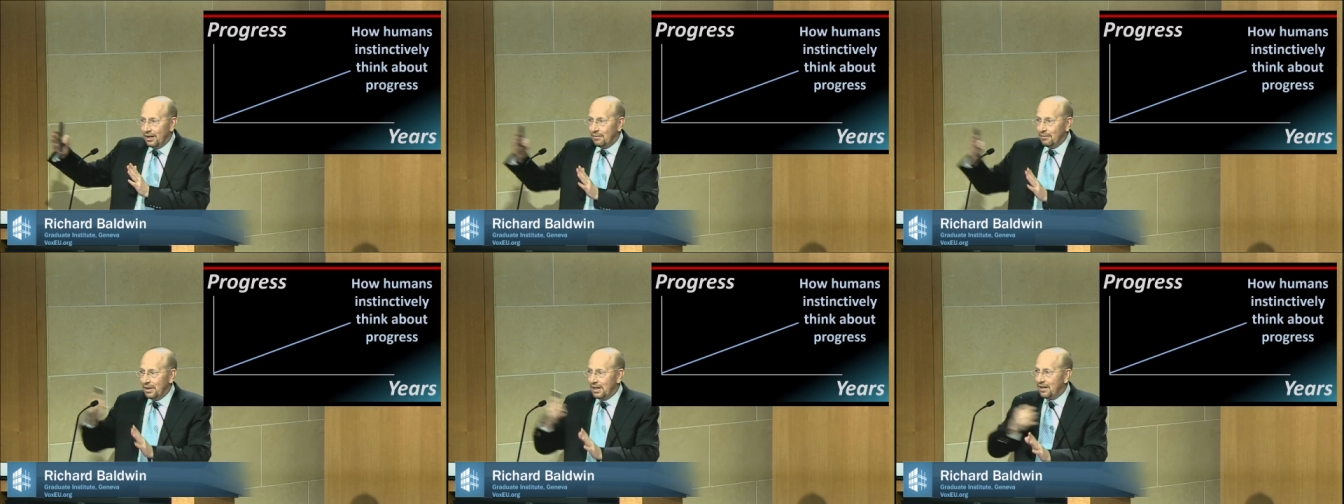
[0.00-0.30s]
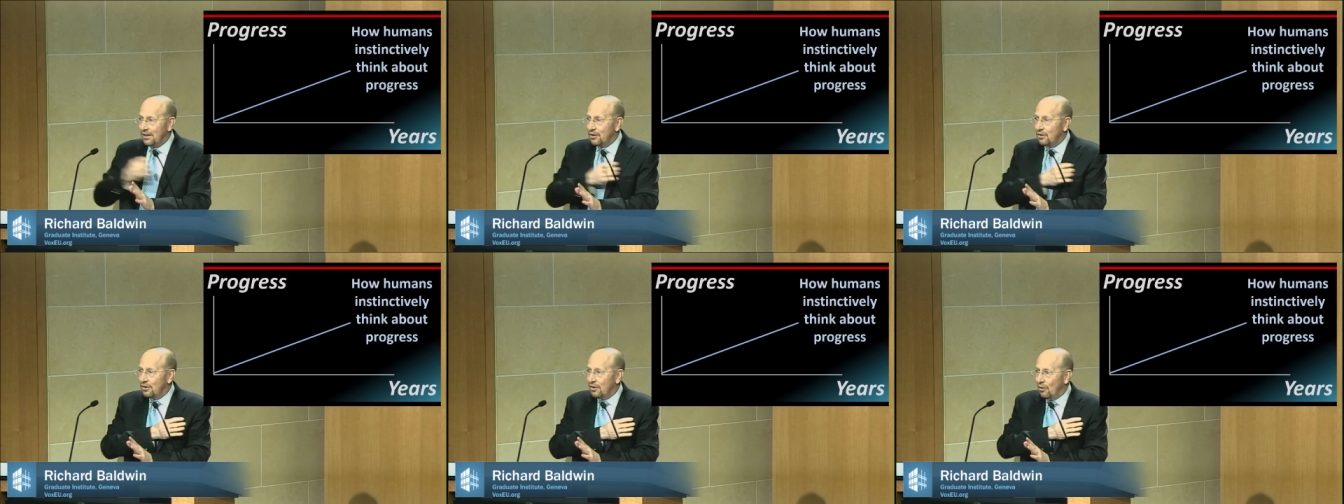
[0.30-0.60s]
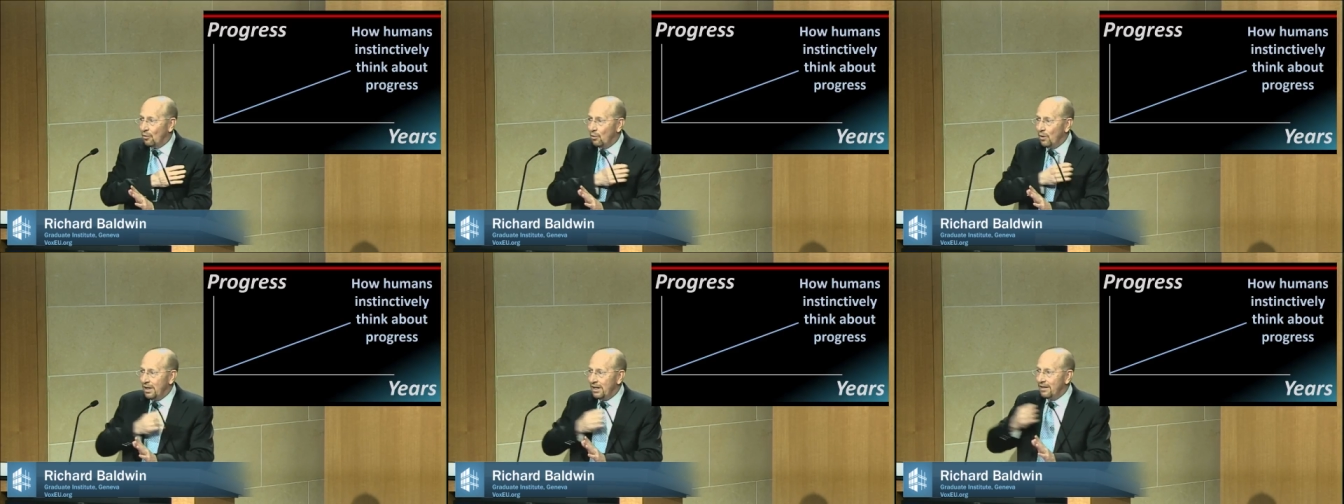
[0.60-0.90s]

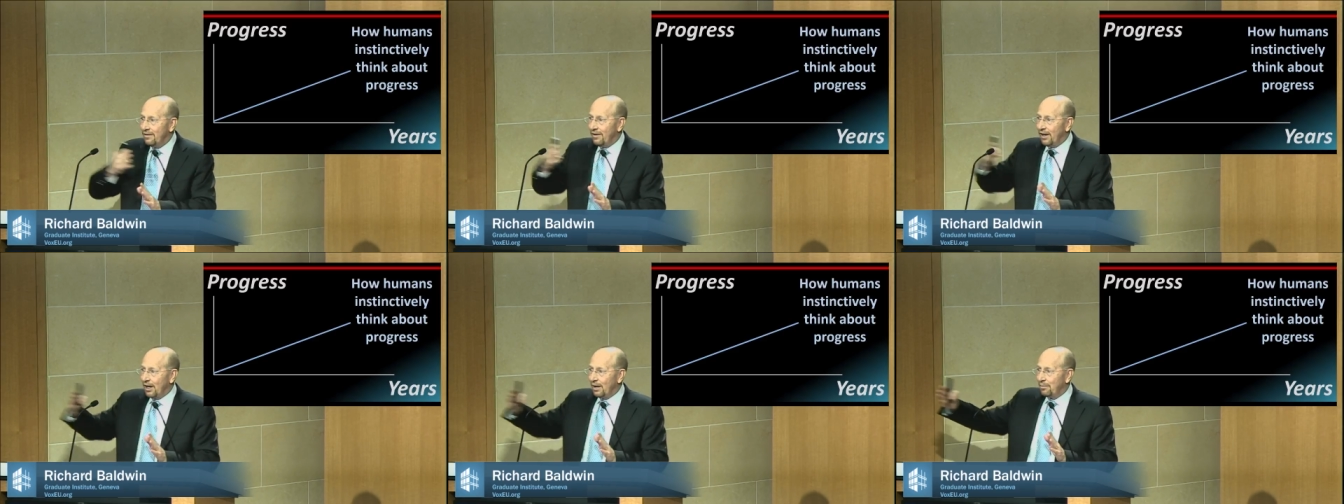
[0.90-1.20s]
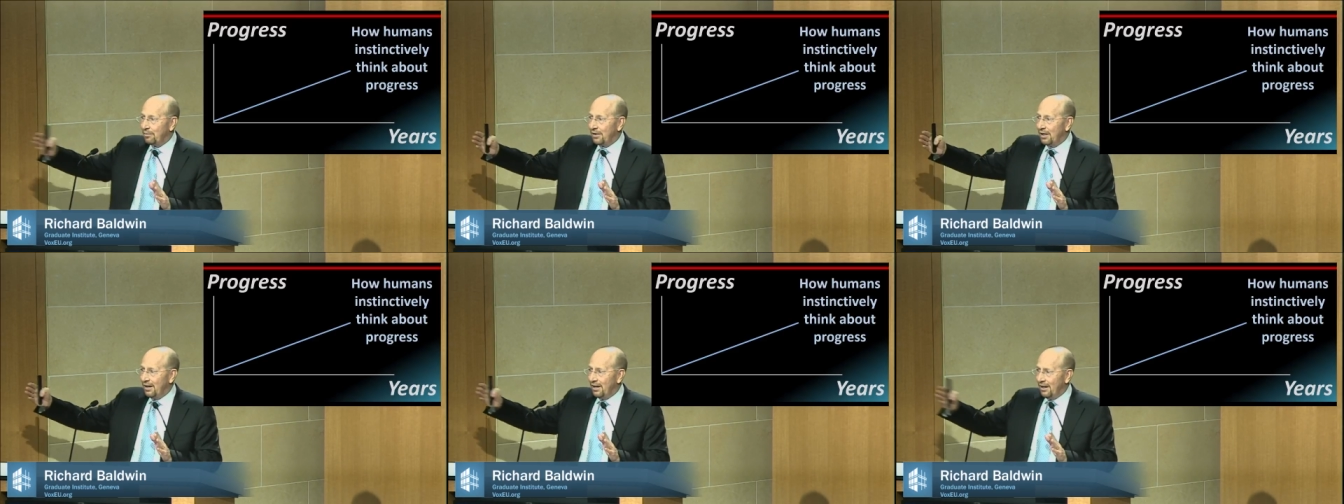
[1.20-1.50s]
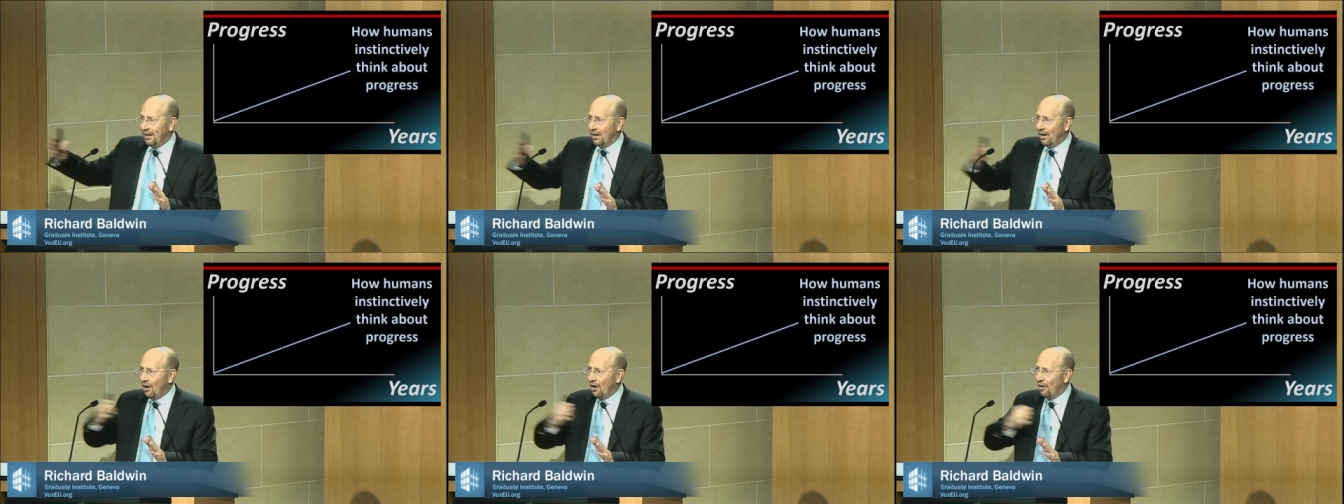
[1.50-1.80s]
because we developed
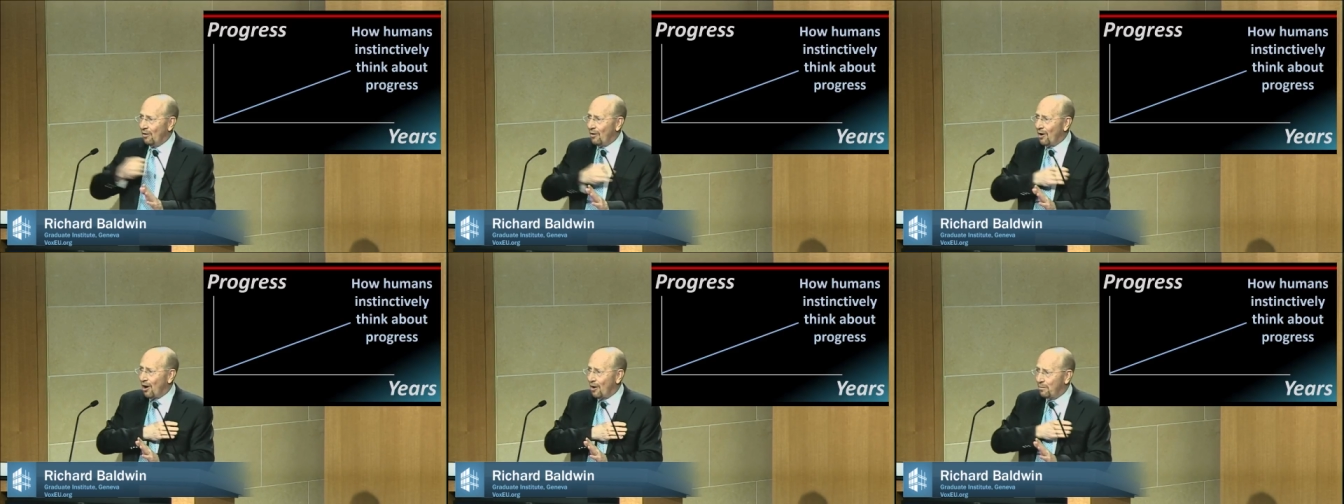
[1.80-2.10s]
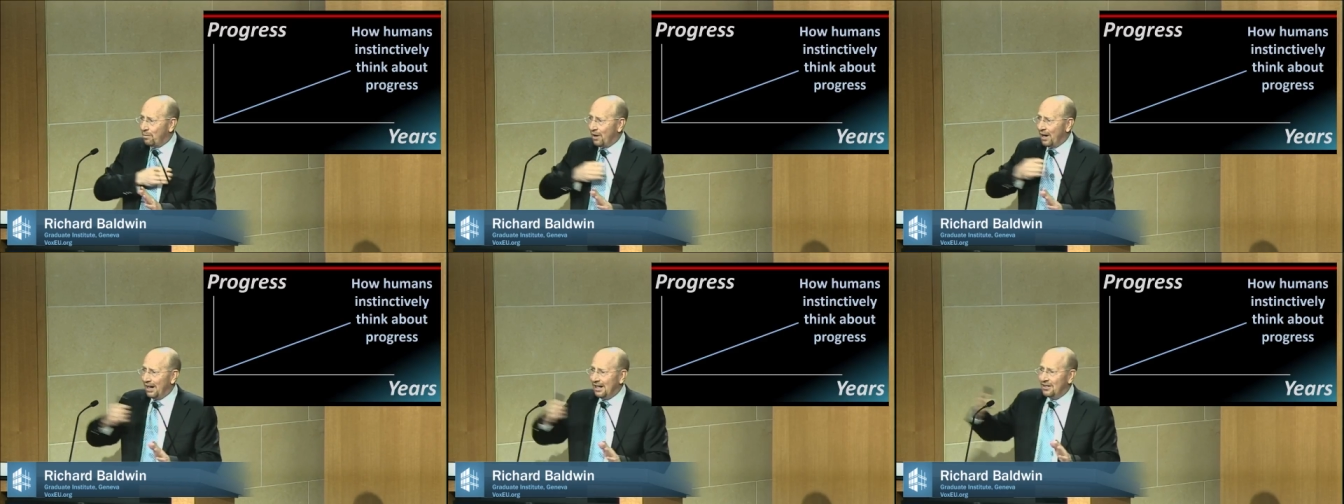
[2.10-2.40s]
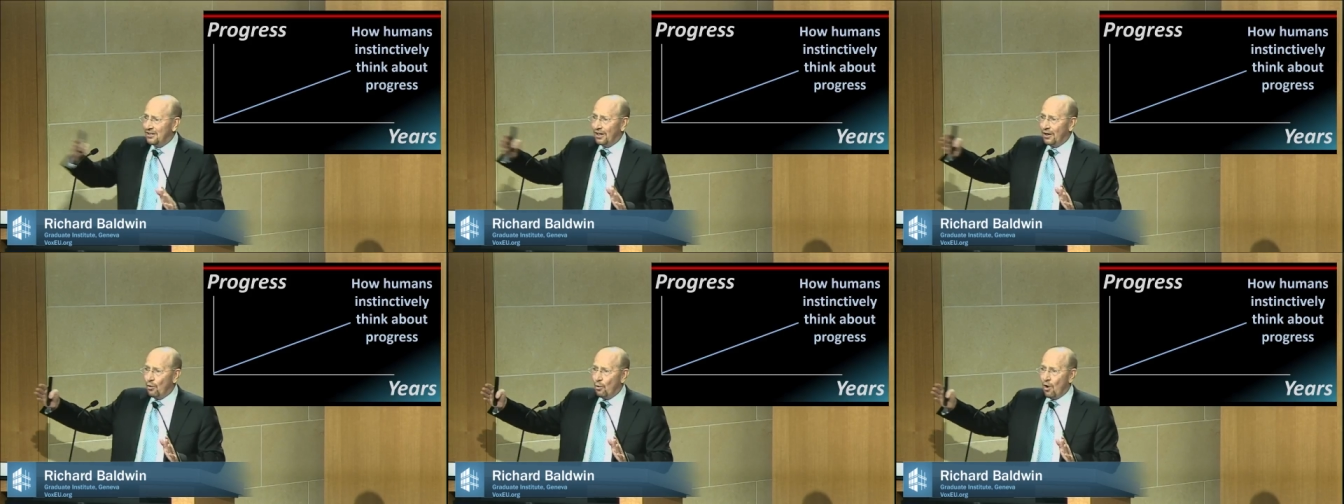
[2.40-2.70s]
our
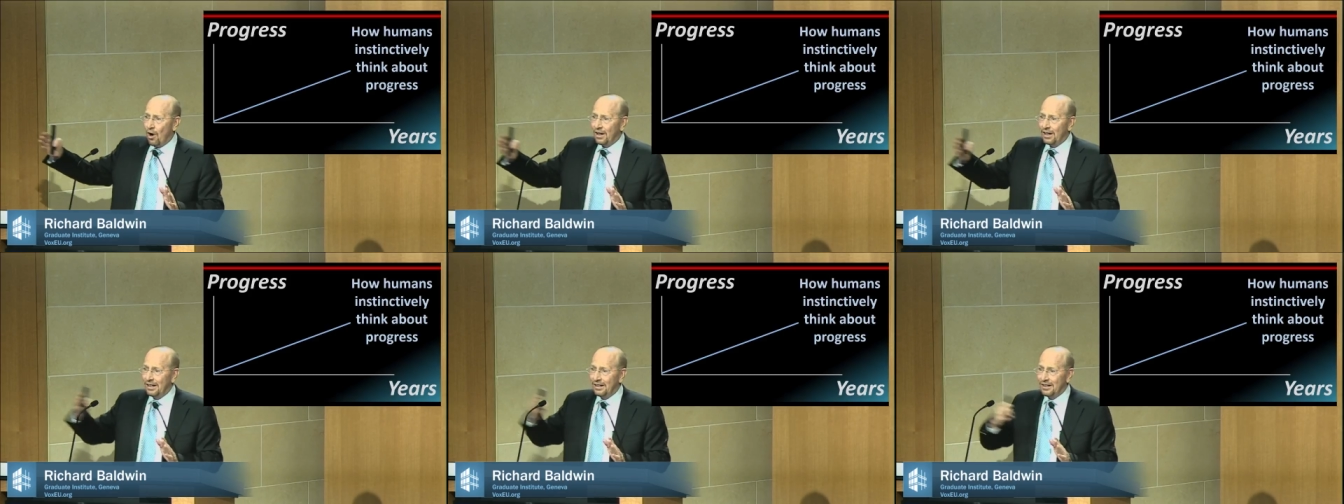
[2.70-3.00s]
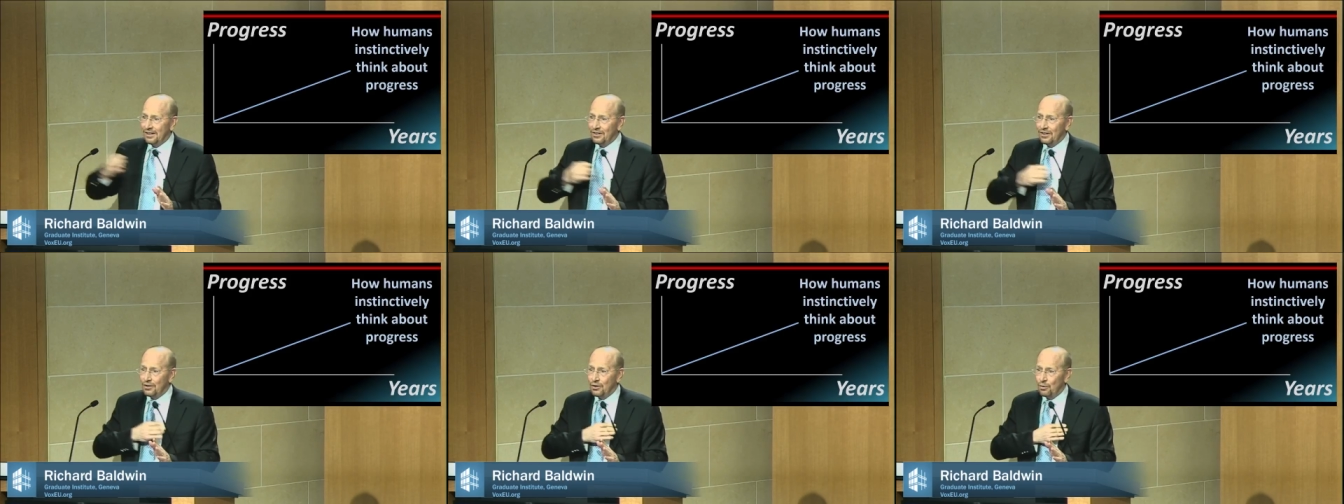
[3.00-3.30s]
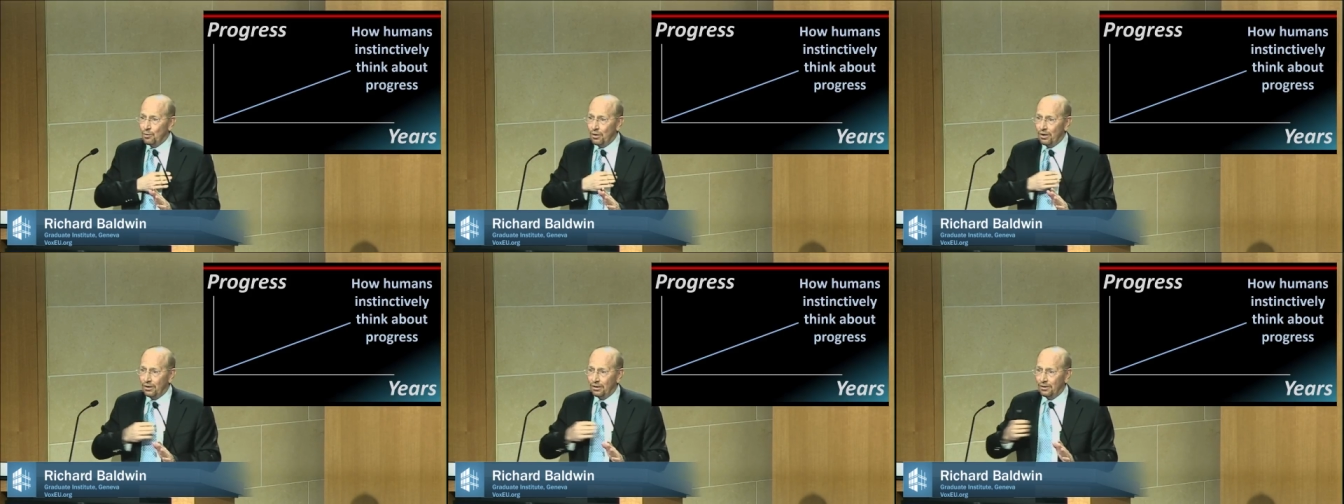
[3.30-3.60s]
brains in a walking distance
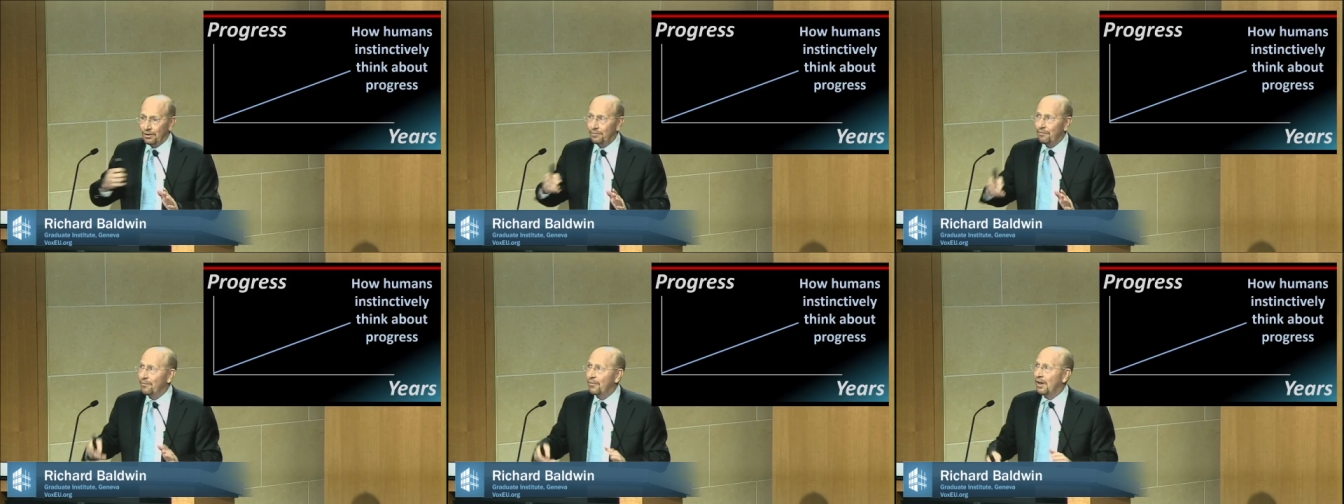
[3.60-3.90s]
world.